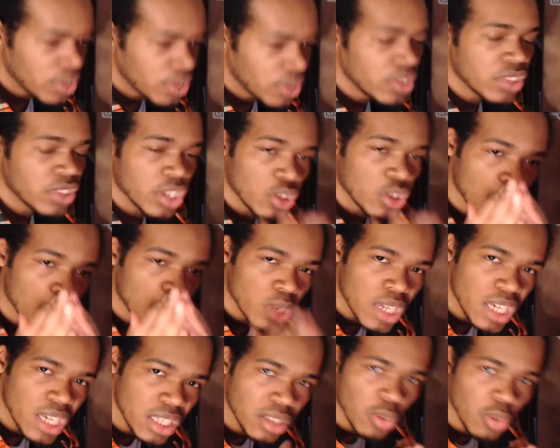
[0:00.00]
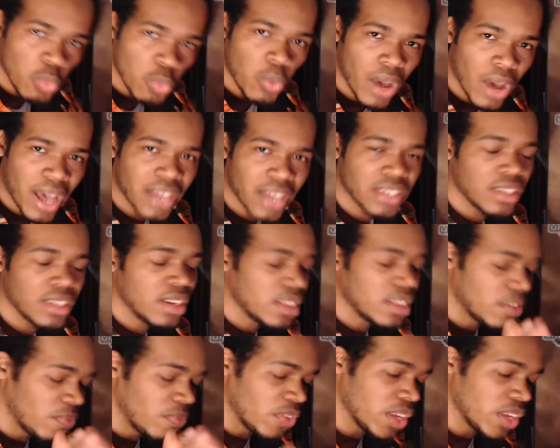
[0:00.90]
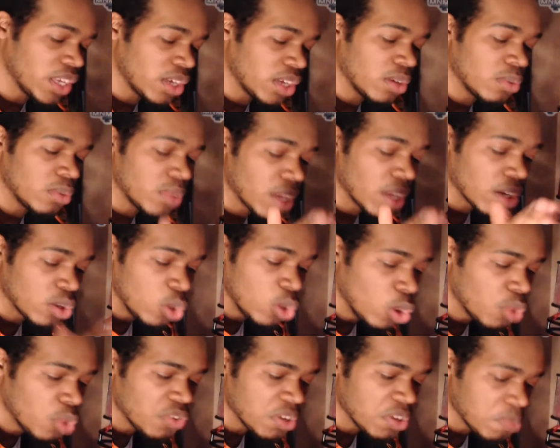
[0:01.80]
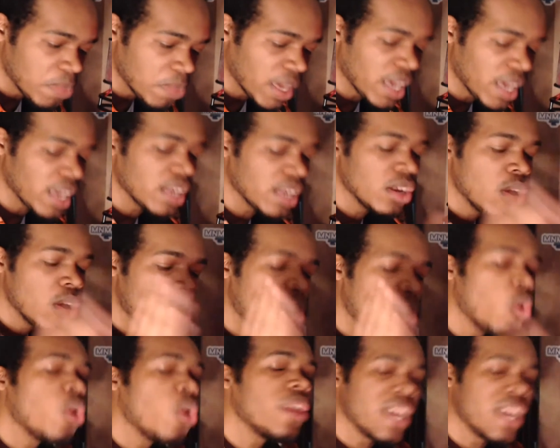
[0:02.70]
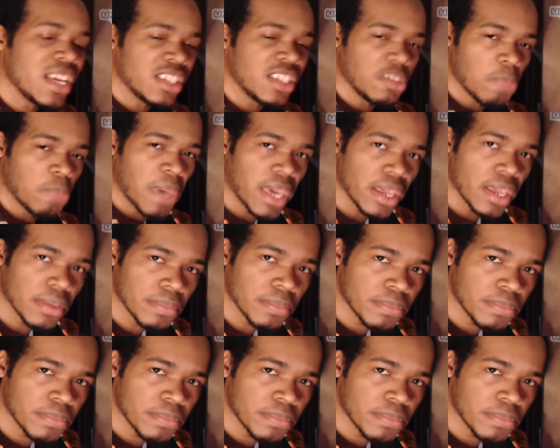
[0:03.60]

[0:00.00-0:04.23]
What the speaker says: then you need to watch the video that Corey made on his ban.